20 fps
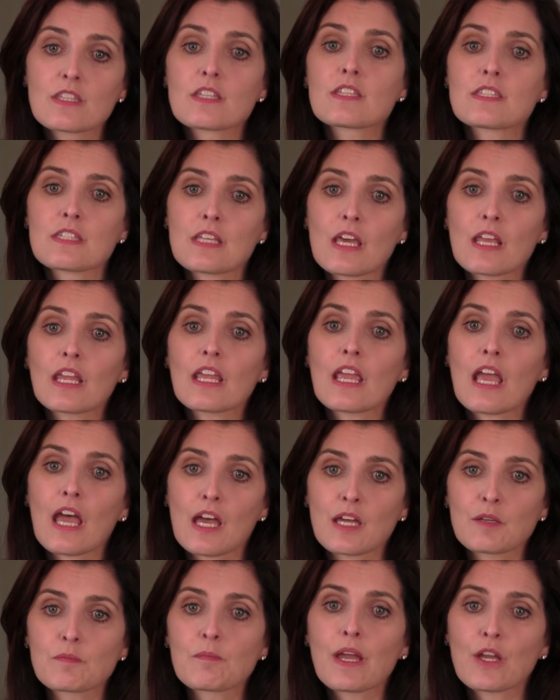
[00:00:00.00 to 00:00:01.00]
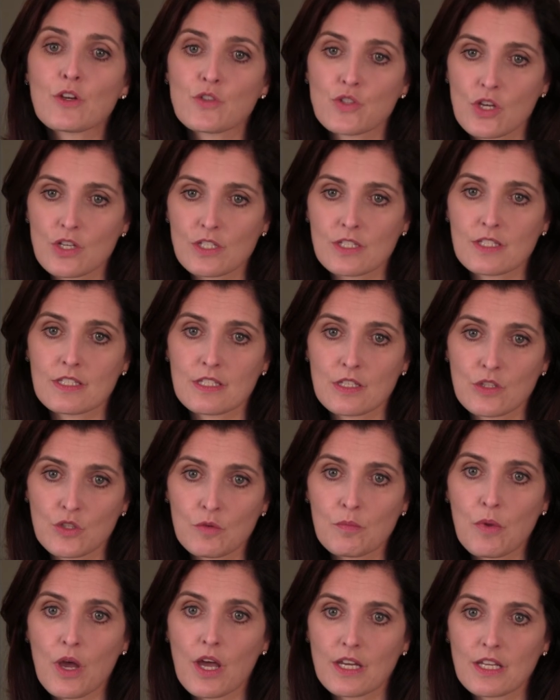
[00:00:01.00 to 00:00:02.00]
the study had mycotoxins in their
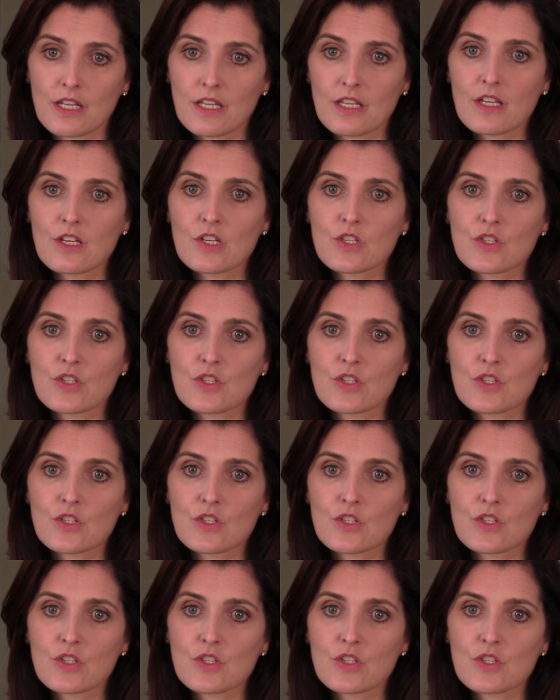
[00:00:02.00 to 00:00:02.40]
body.